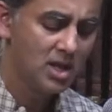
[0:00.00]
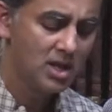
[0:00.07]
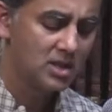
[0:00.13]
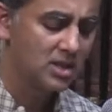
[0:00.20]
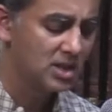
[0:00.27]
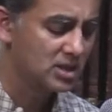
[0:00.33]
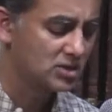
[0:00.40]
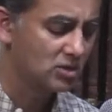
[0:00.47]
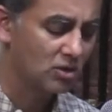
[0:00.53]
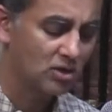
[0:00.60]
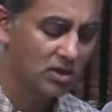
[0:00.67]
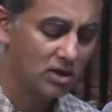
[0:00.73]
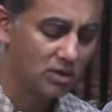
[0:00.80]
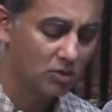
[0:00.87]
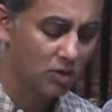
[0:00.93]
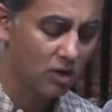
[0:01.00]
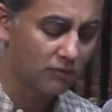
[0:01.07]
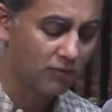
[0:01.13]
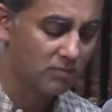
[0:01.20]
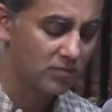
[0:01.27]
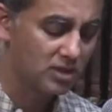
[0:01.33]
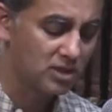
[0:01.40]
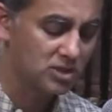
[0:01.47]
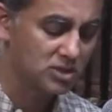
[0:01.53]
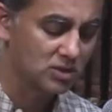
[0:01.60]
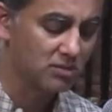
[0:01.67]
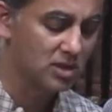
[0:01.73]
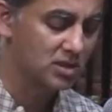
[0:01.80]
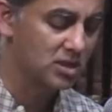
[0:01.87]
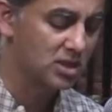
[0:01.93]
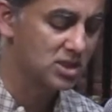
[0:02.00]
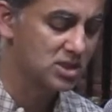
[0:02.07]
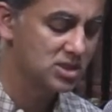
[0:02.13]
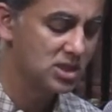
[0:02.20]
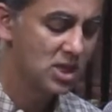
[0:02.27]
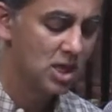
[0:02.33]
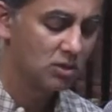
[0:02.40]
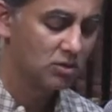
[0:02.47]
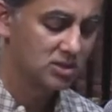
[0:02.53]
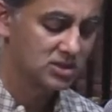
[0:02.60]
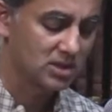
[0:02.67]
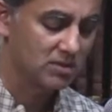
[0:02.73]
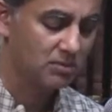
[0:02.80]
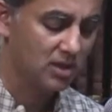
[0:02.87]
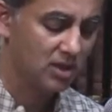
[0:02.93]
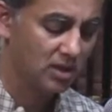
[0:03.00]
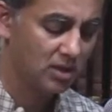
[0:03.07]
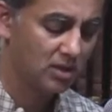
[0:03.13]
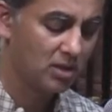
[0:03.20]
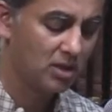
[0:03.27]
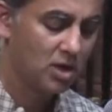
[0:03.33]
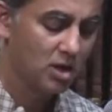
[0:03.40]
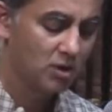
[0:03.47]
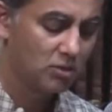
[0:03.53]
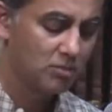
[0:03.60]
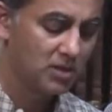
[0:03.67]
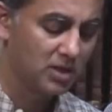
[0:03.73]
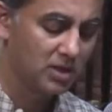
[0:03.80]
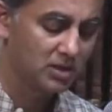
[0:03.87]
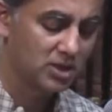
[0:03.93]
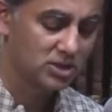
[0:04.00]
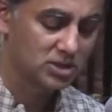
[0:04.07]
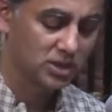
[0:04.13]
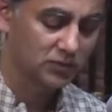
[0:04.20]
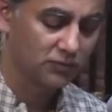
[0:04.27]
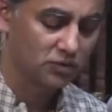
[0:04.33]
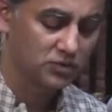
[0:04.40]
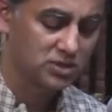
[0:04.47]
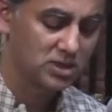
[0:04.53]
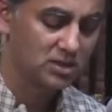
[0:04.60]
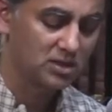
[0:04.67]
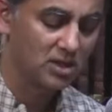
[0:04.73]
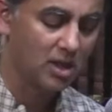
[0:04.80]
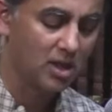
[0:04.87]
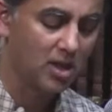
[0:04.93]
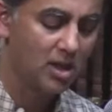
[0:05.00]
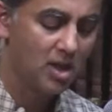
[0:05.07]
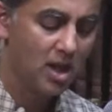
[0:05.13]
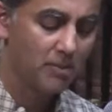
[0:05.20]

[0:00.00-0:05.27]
He has already called for millions of monkeys to assemble here to begin the search for Sita.